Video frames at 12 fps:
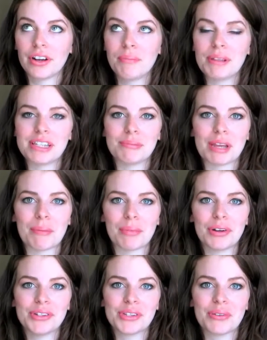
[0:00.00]

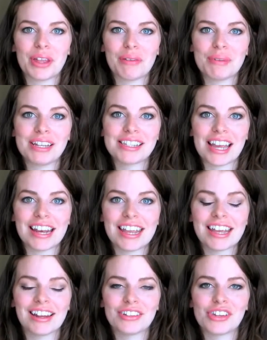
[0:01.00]
mid-September, so that'll be
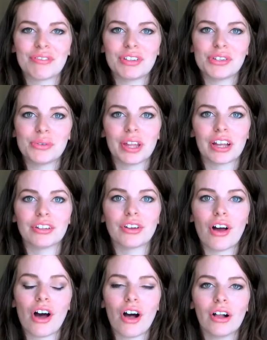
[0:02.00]
exciting, and I'll definitely do like a little
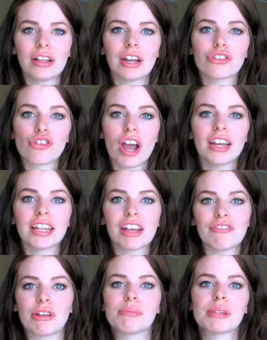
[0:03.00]
haul, and I'll try and
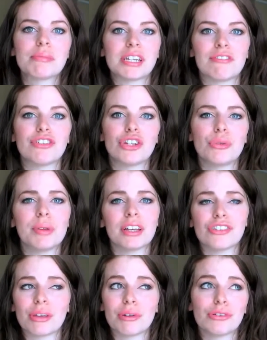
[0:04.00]
like film some stuff too
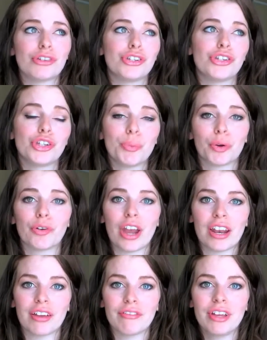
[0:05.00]
because I know she's super
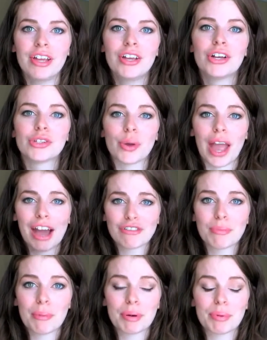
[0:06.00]
creative, so I have
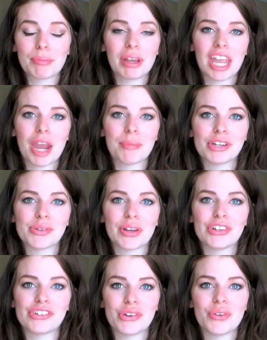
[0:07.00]
to remember to bring my camera so I
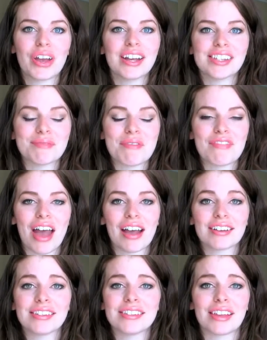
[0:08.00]
can show you guys some of
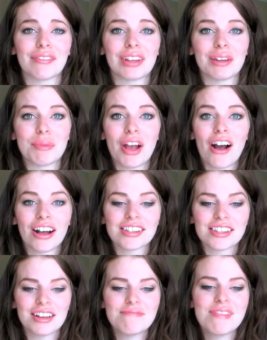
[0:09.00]
that because it's definitely gonna be
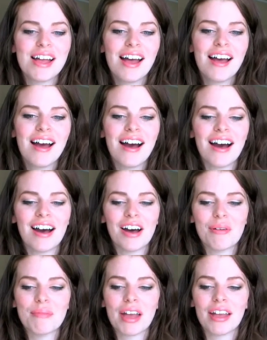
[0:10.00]
awesome.
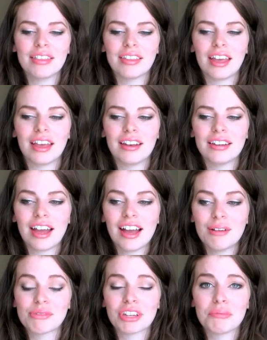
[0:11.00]
And then yeah,
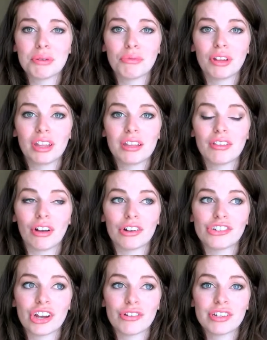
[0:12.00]
I'm just gonna be really
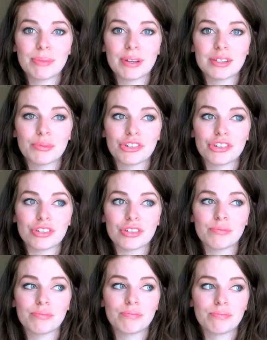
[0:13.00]
large at Christmas, which is